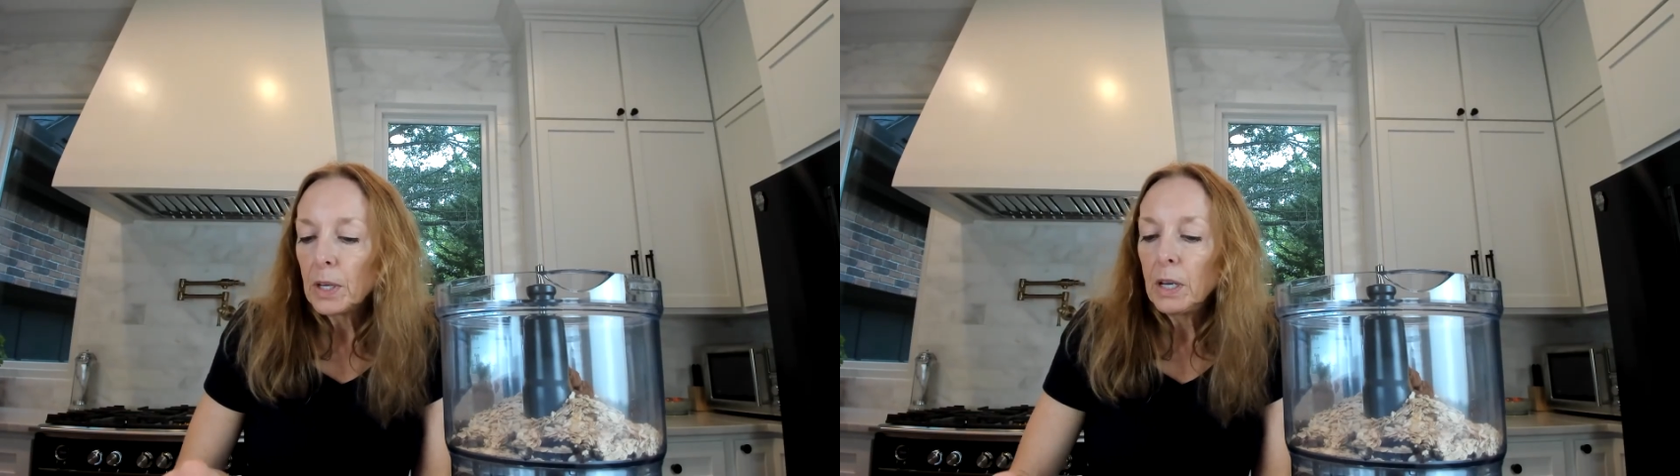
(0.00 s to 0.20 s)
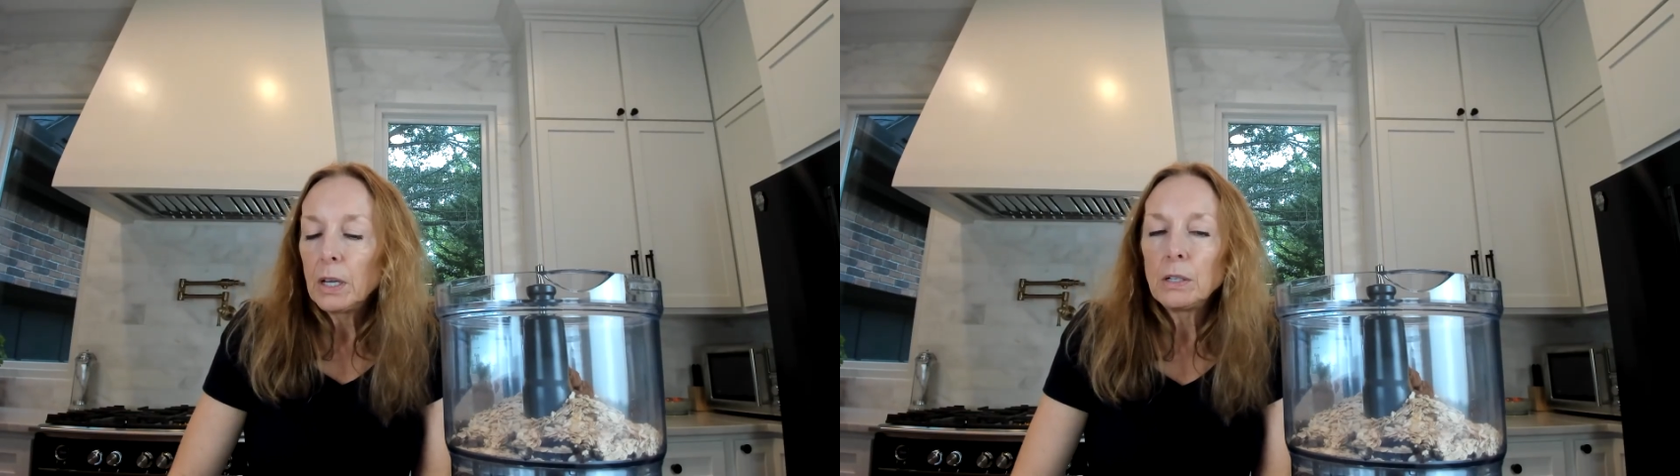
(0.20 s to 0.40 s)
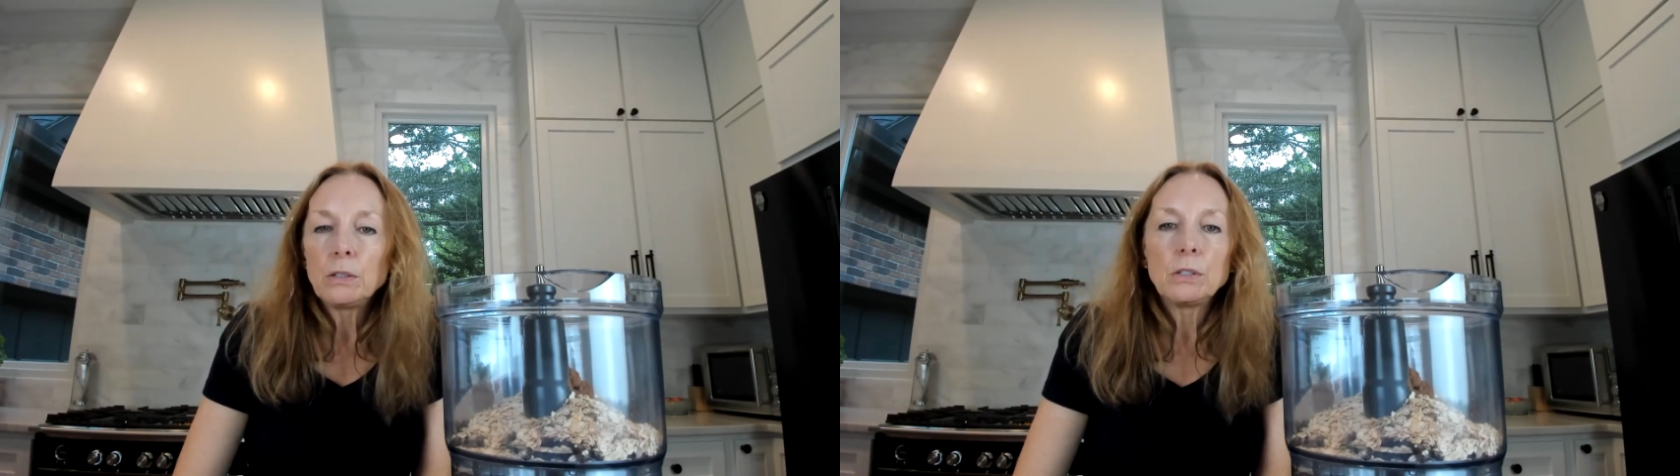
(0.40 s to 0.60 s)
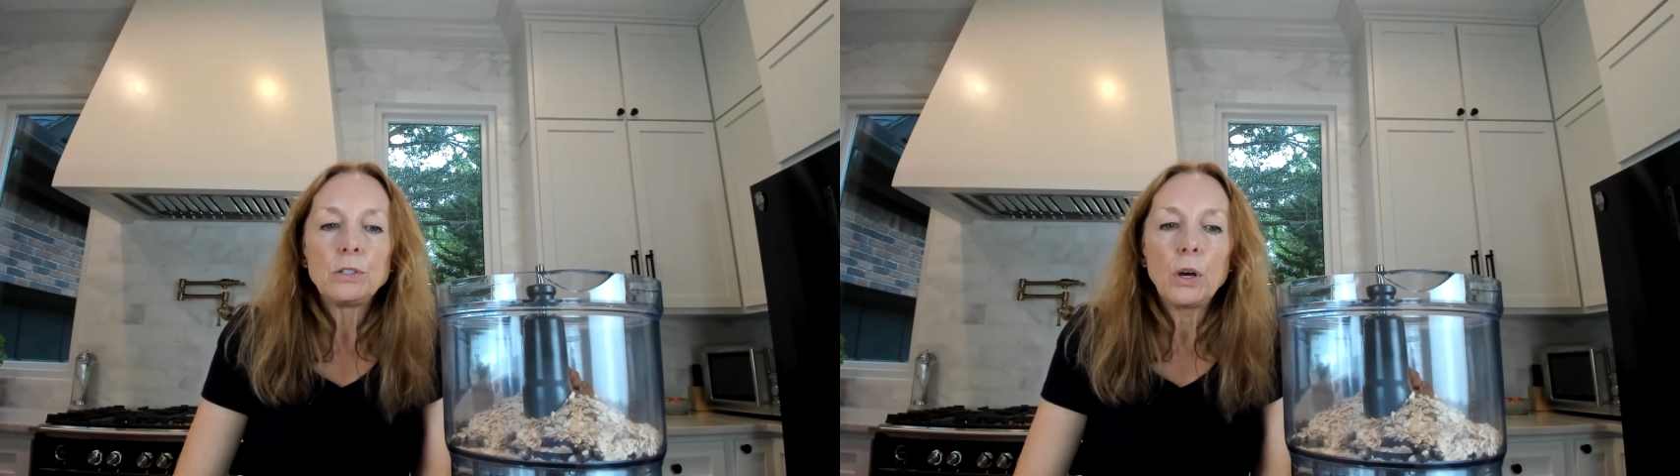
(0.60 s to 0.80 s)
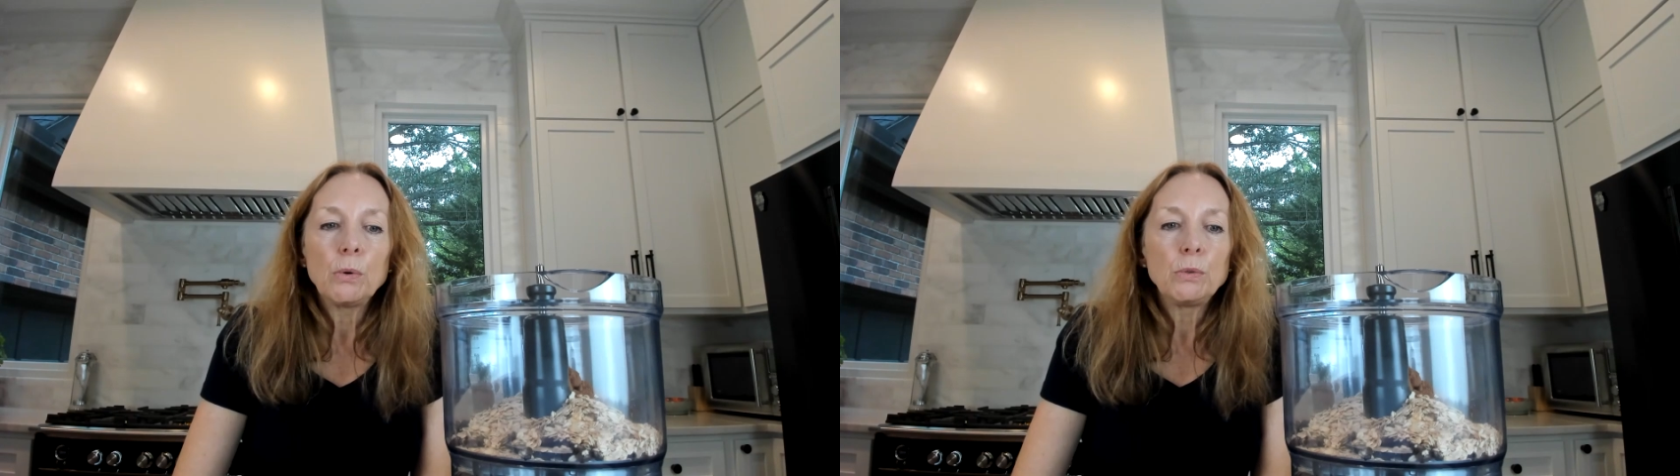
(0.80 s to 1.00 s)
and
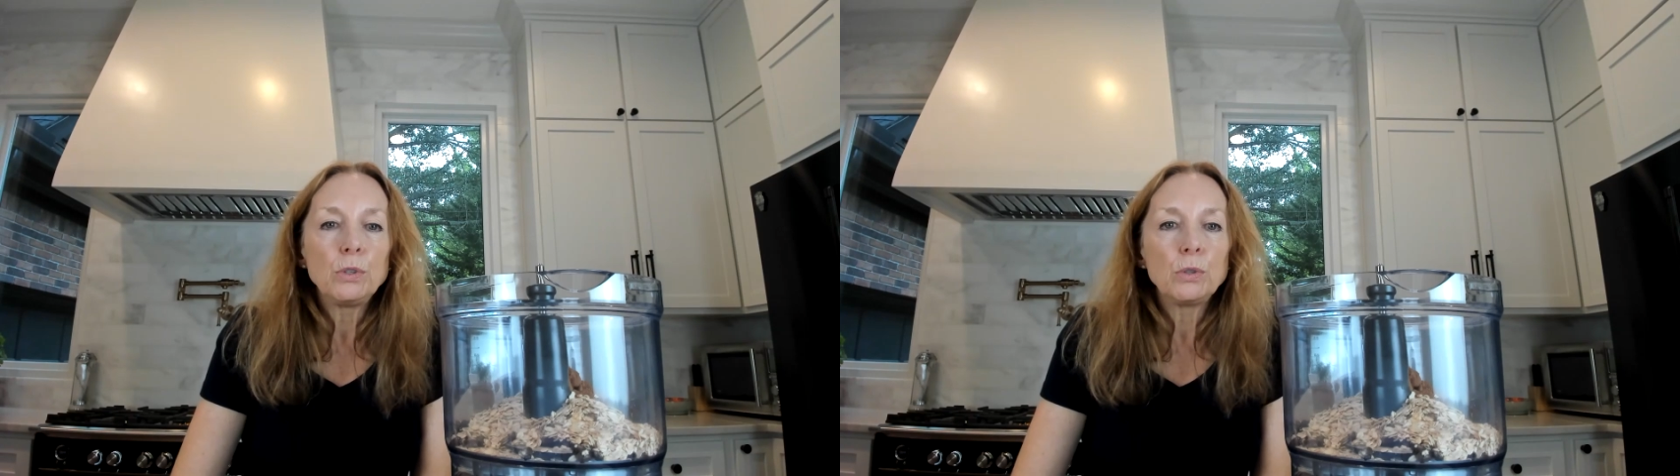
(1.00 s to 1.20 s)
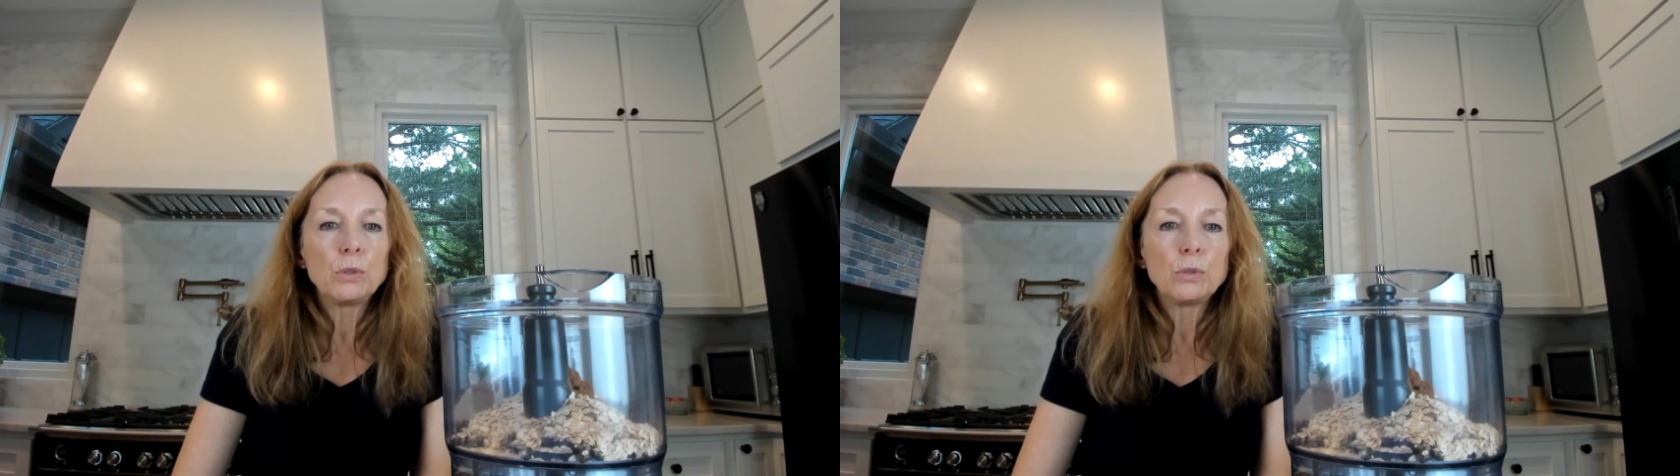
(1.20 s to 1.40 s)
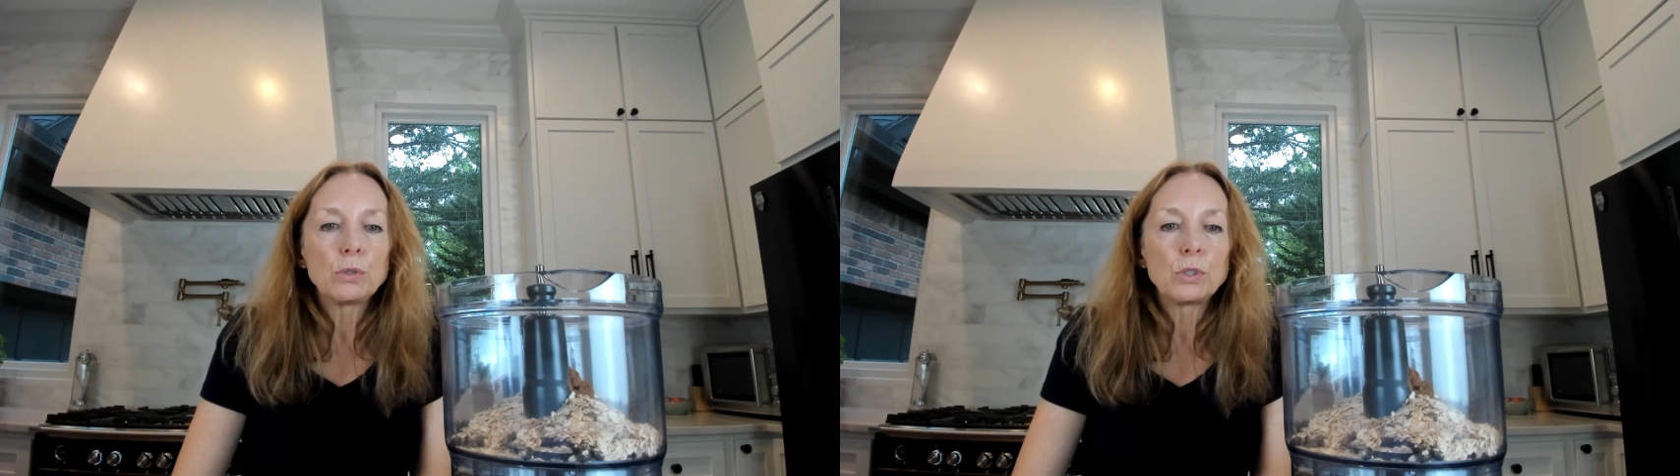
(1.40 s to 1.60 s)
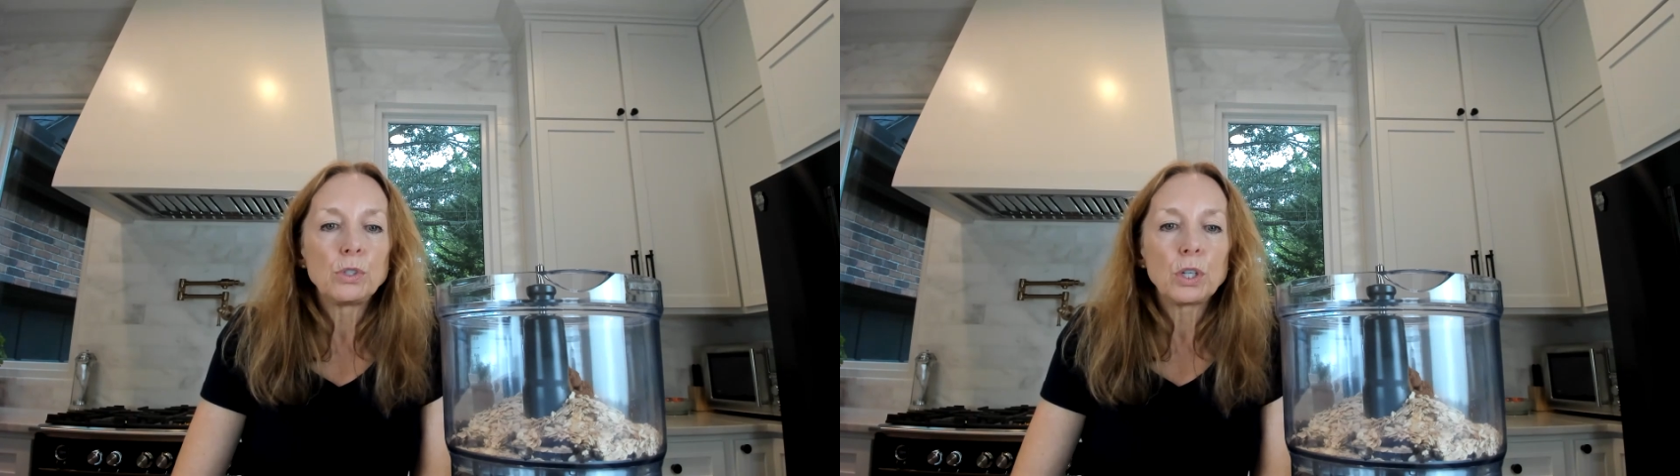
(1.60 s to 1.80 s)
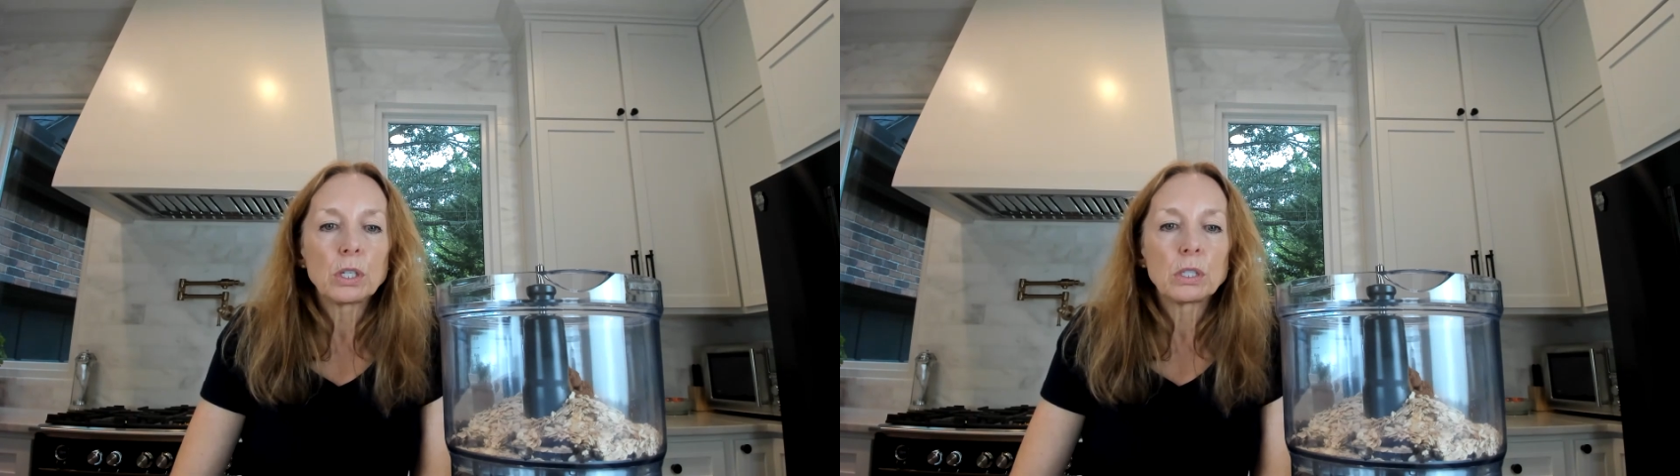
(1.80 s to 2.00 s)
don't use
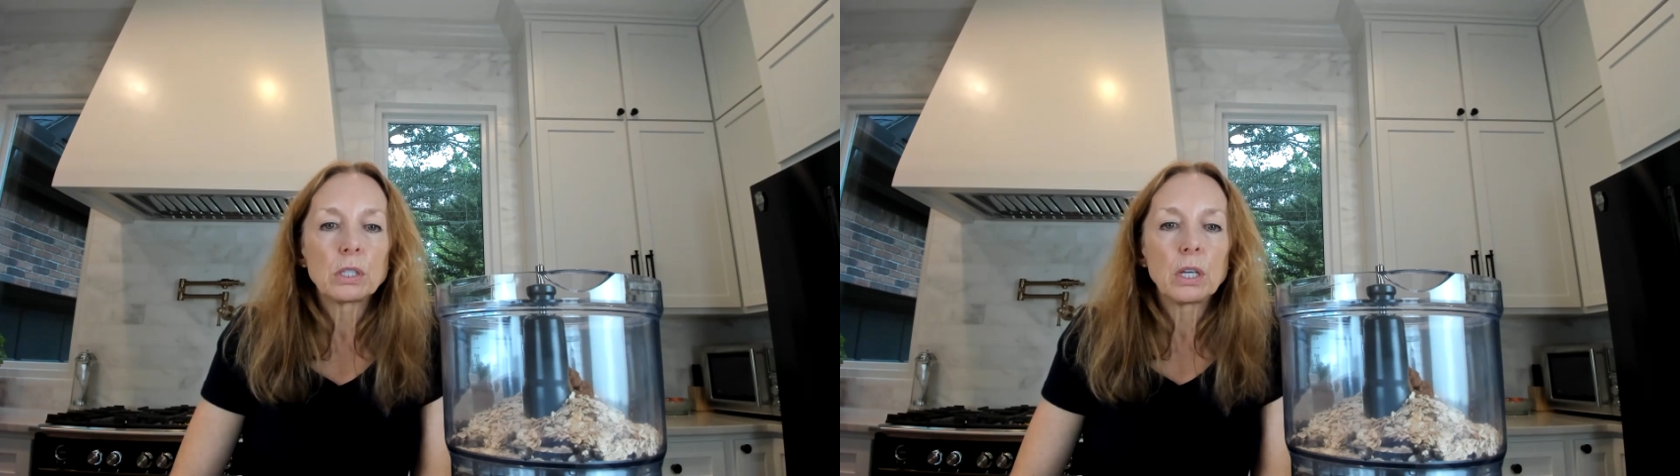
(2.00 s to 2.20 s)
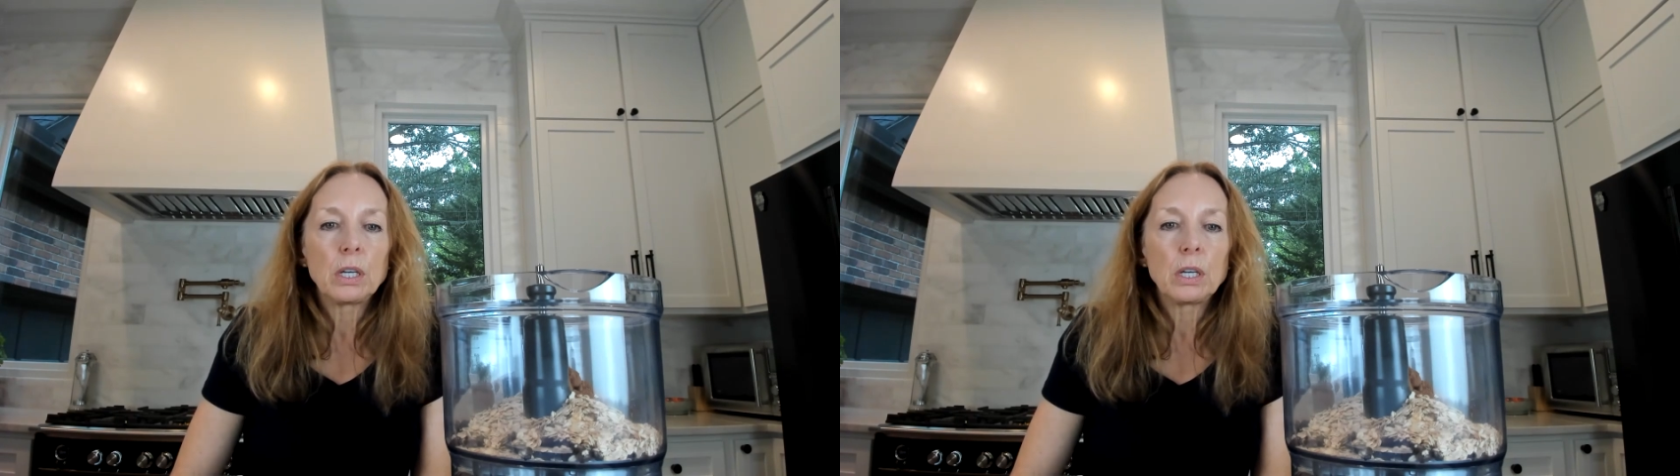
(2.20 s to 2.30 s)
just